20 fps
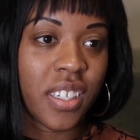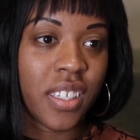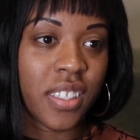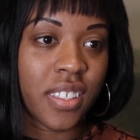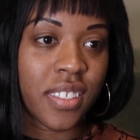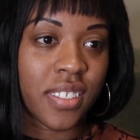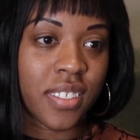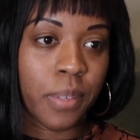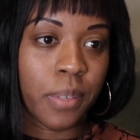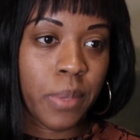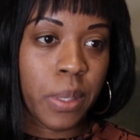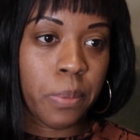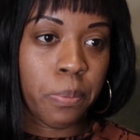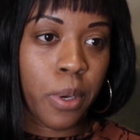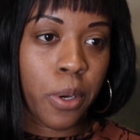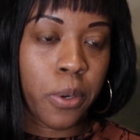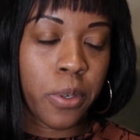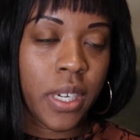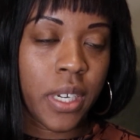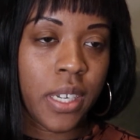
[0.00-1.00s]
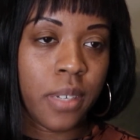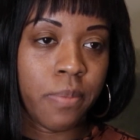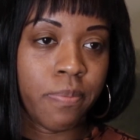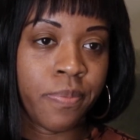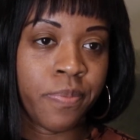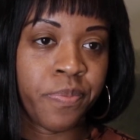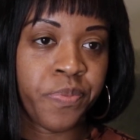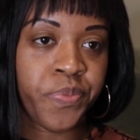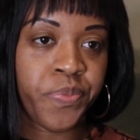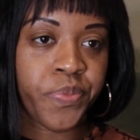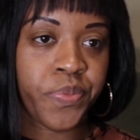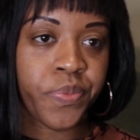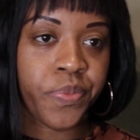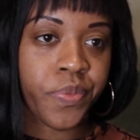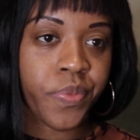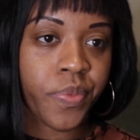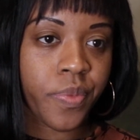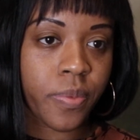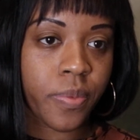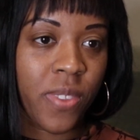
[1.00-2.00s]
Did something poke him?
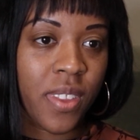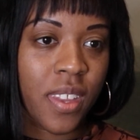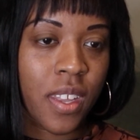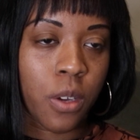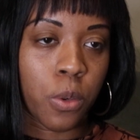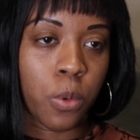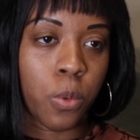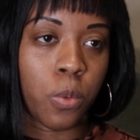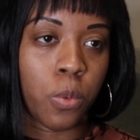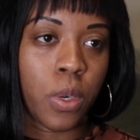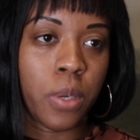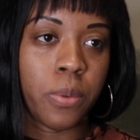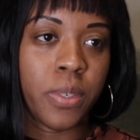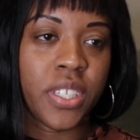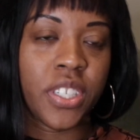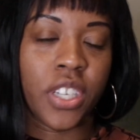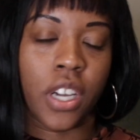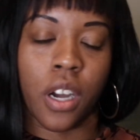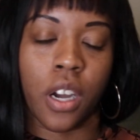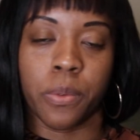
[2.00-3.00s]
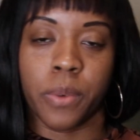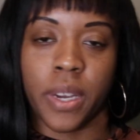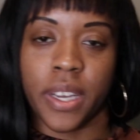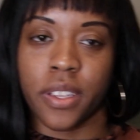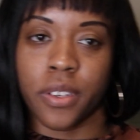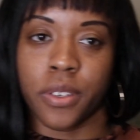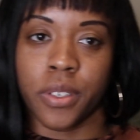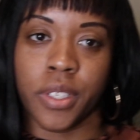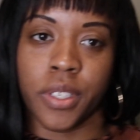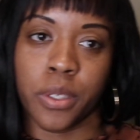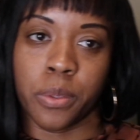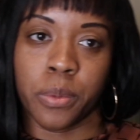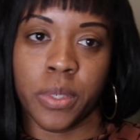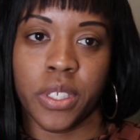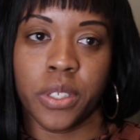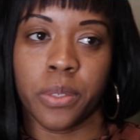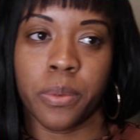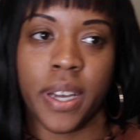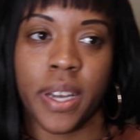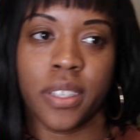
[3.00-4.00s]
What would y'all rather do?
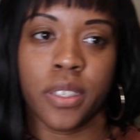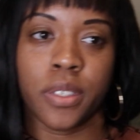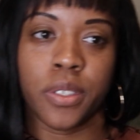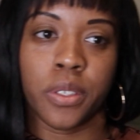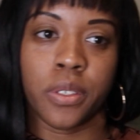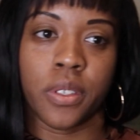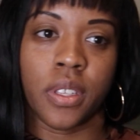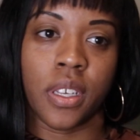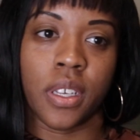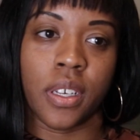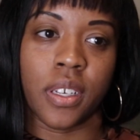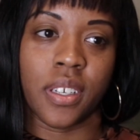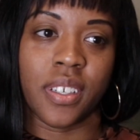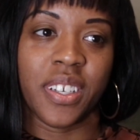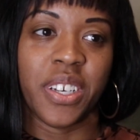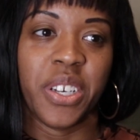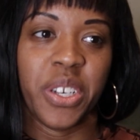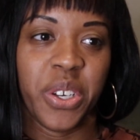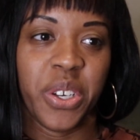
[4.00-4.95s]
Would you rather do the...